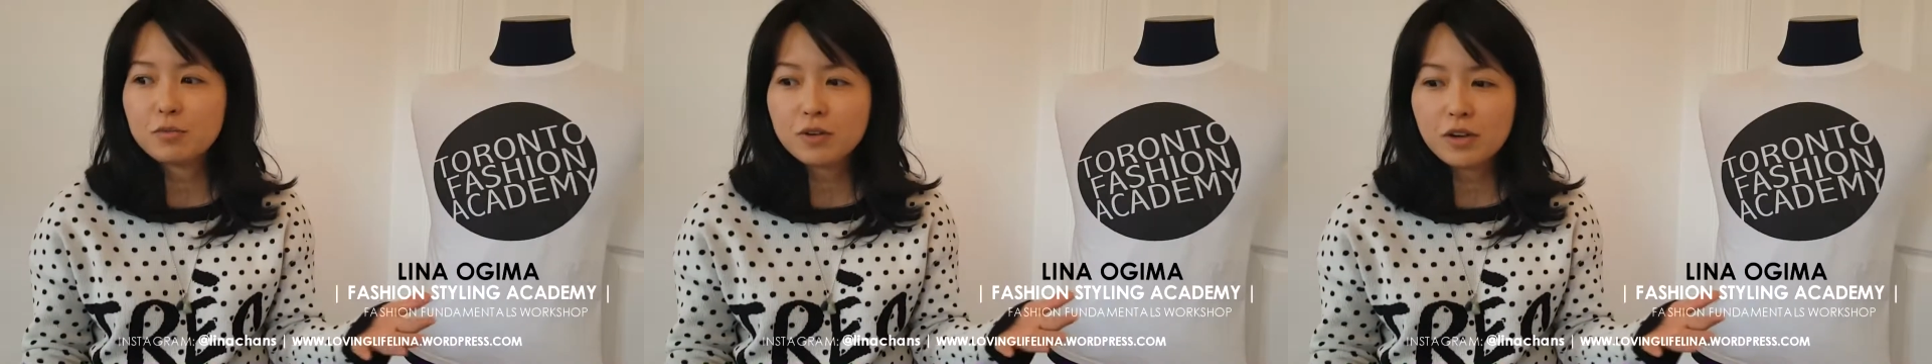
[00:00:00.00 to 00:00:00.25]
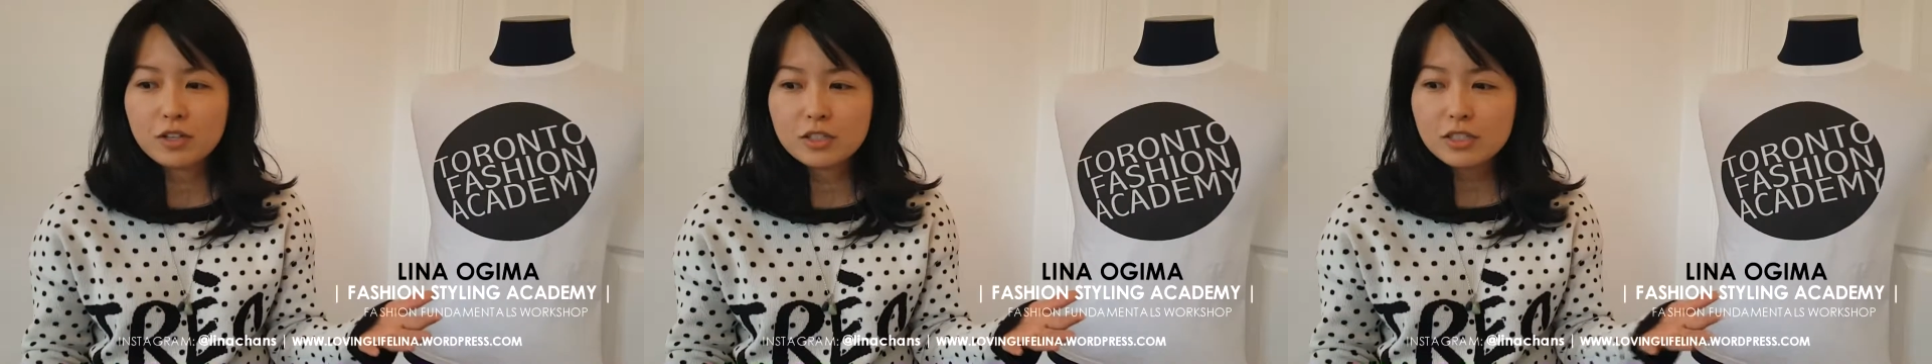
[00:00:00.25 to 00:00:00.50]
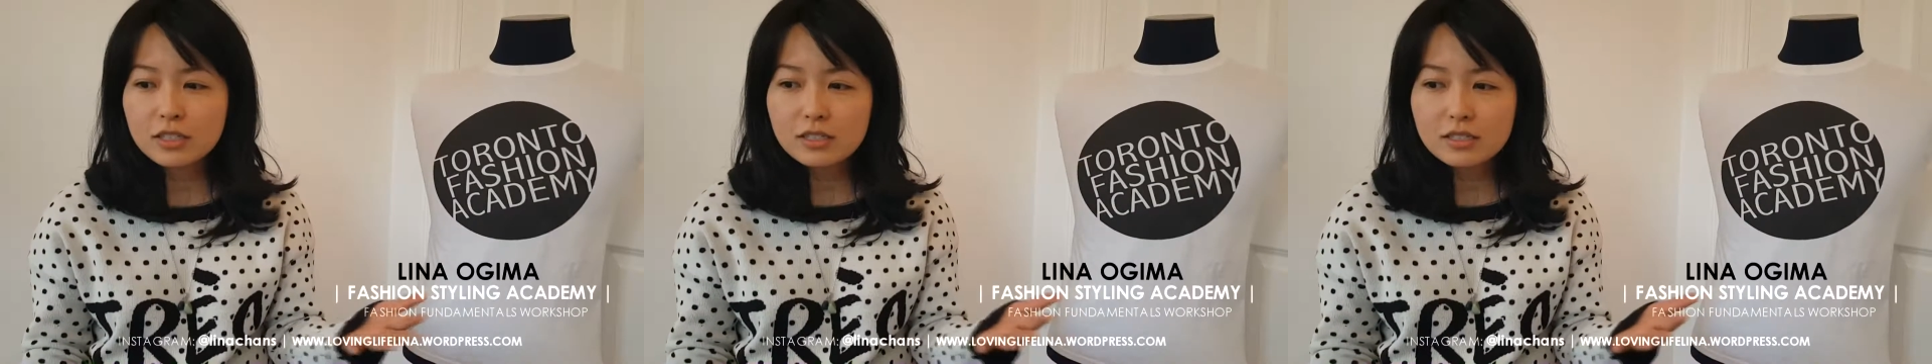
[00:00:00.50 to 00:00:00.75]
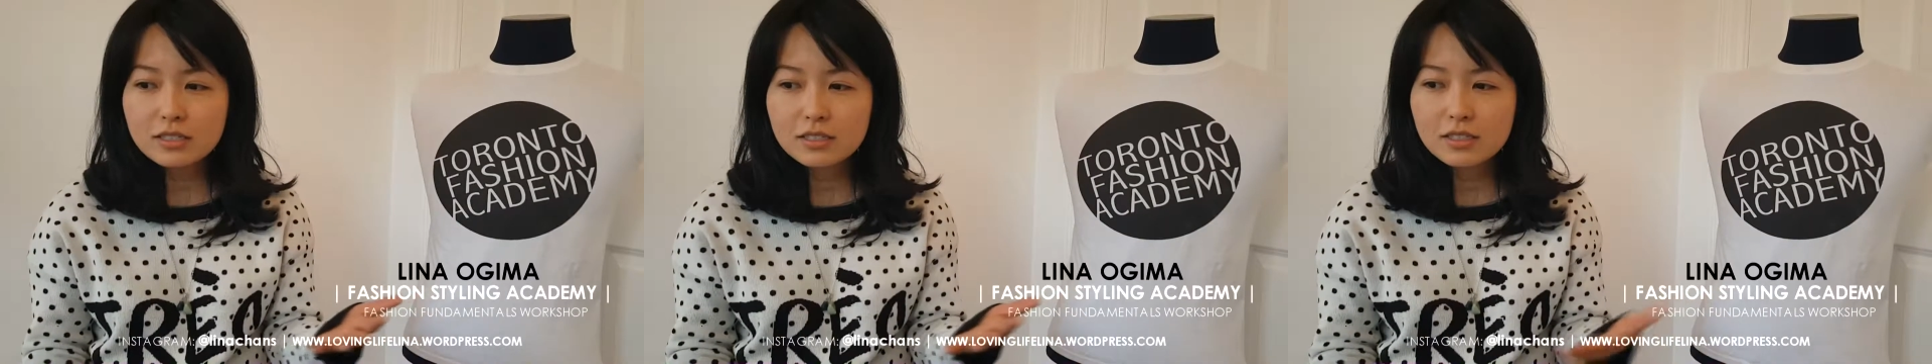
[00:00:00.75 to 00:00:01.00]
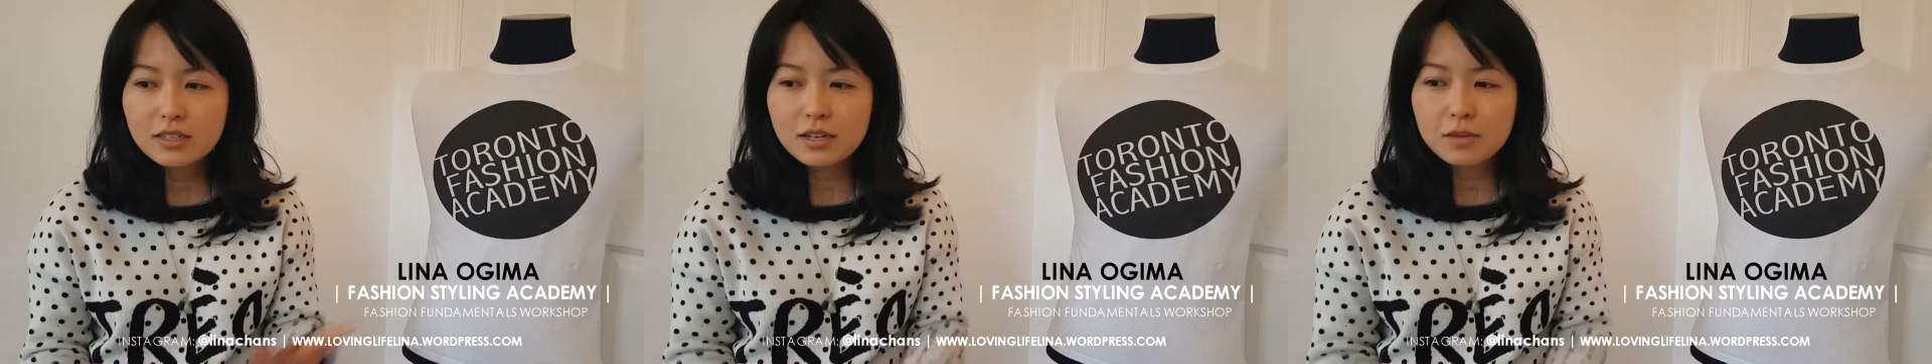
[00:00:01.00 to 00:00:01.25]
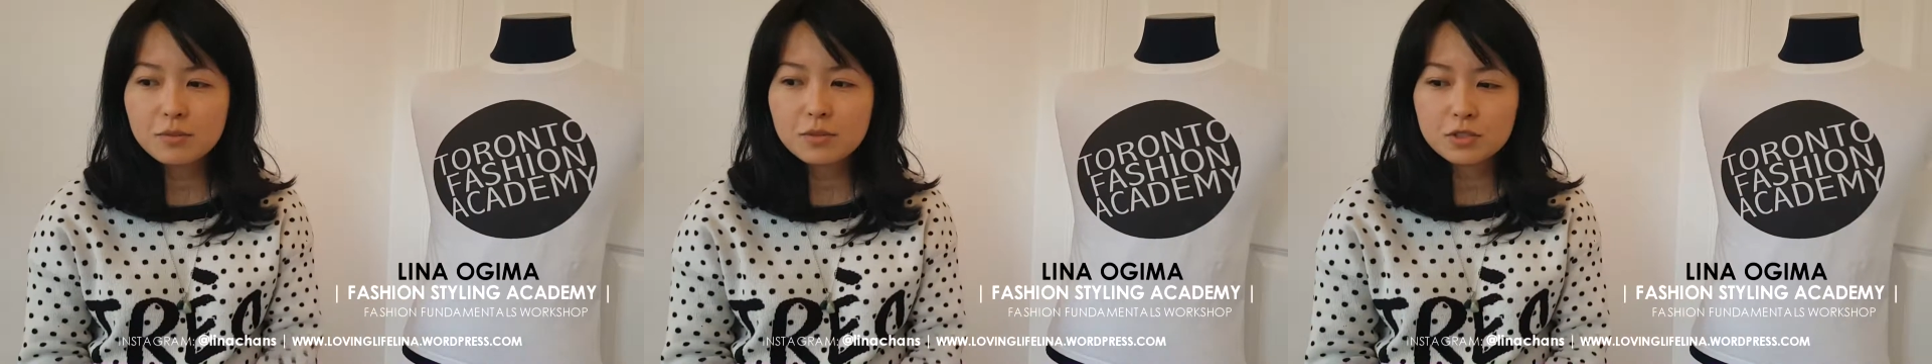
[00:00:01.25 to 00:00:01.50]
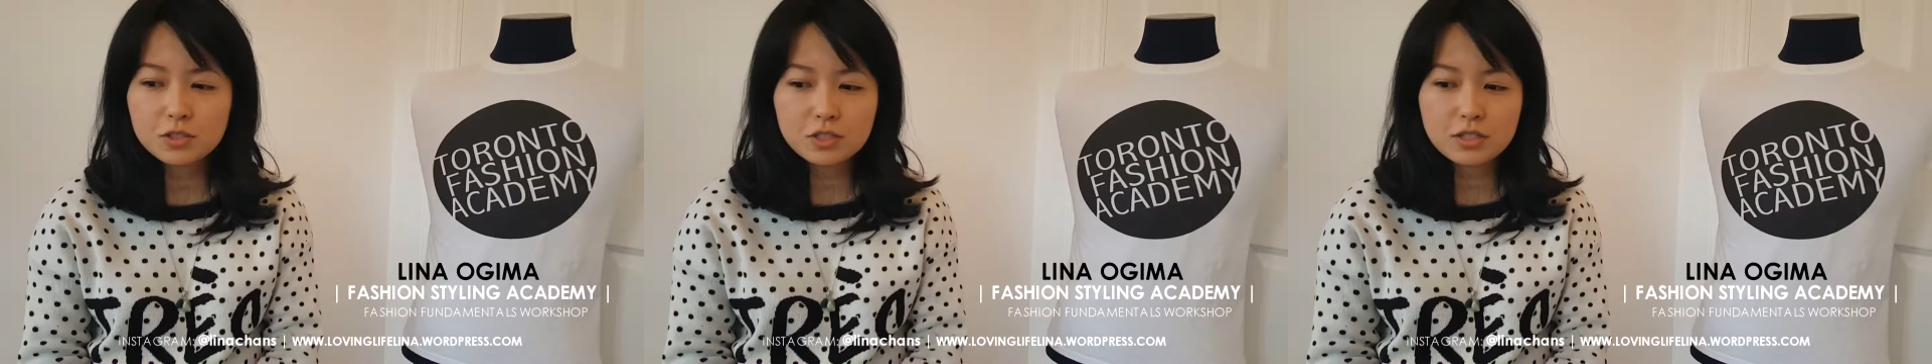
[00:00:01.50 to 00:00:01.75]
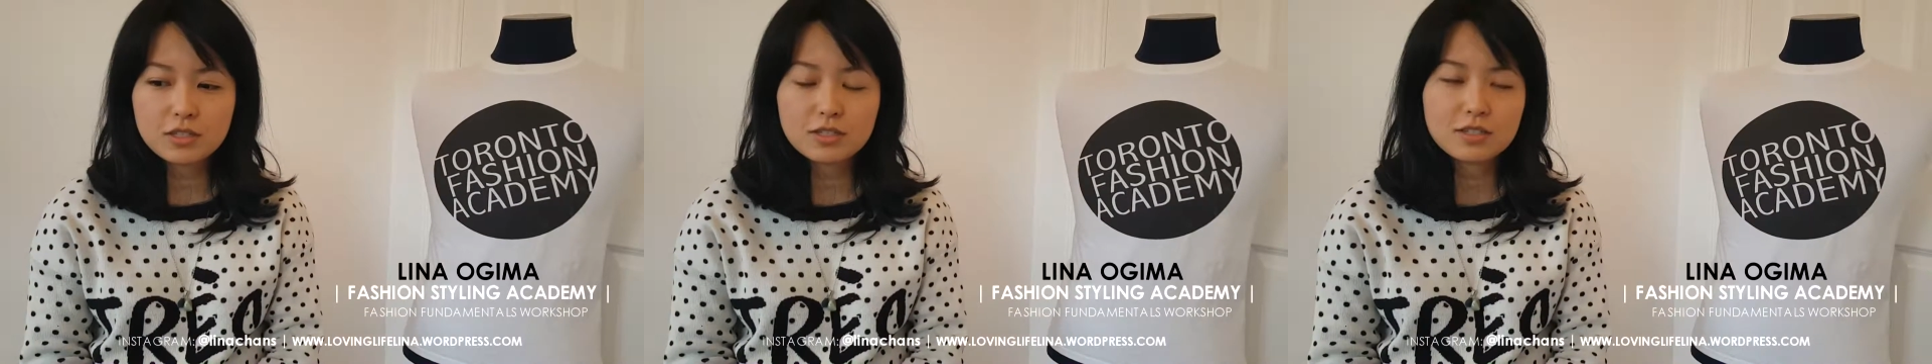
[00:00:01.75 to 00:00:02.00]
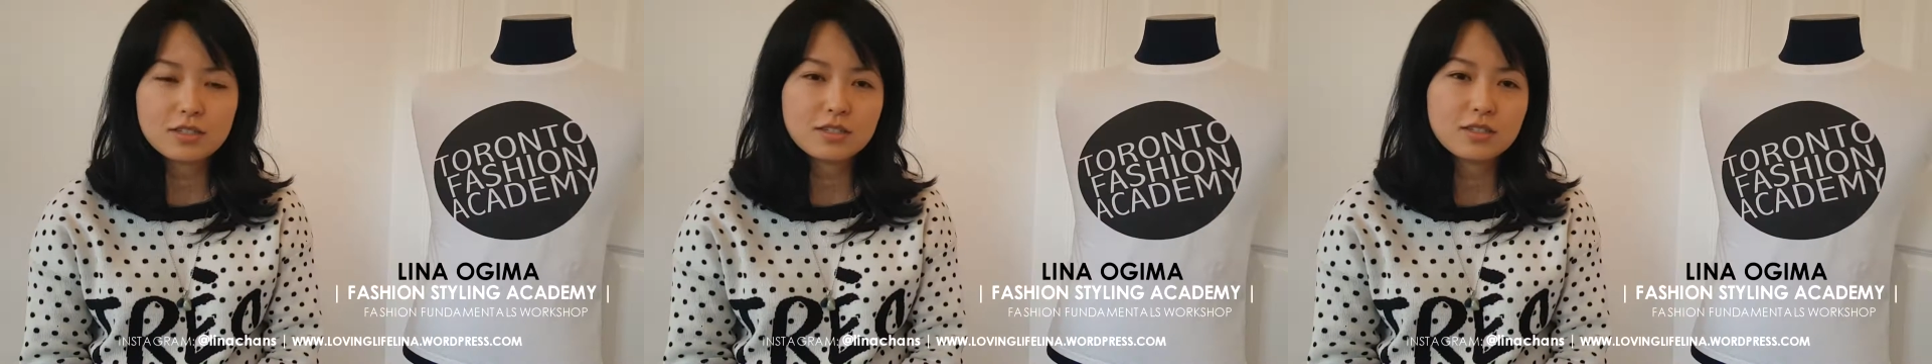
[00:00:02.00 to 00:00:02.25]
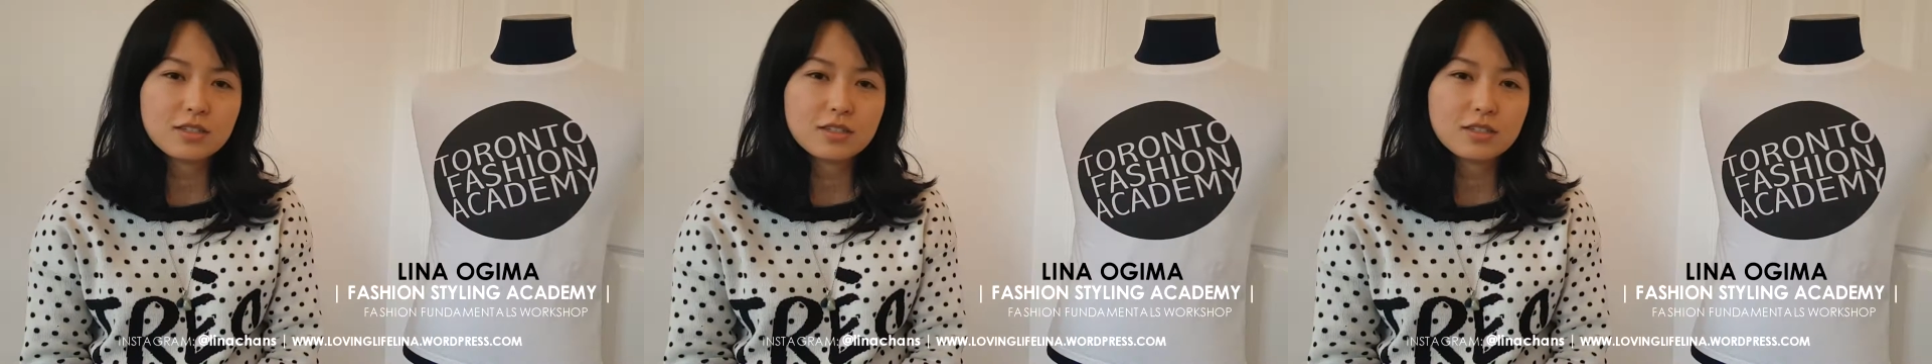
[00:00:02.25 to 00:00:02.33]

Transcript: project, it was just